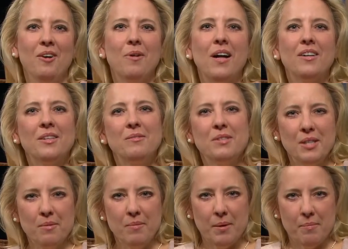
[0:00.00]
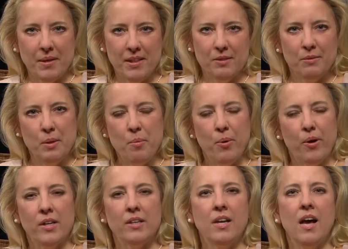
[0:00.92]
Welcome to the MacMillan
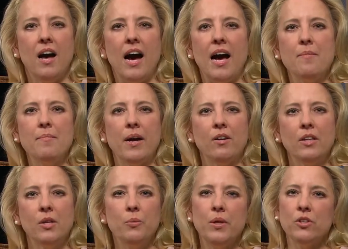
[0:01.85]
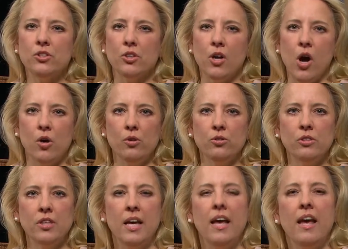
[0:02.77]
Report. I'm Marilyn Wilkes, your
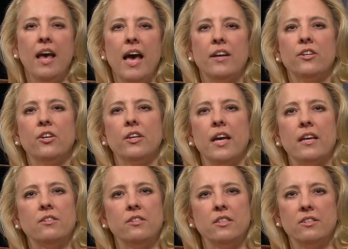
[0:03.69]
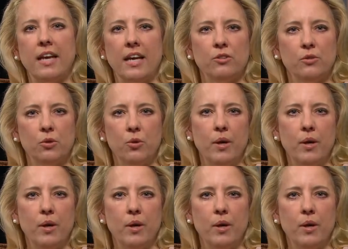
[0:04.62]
host, and our guest is Andrew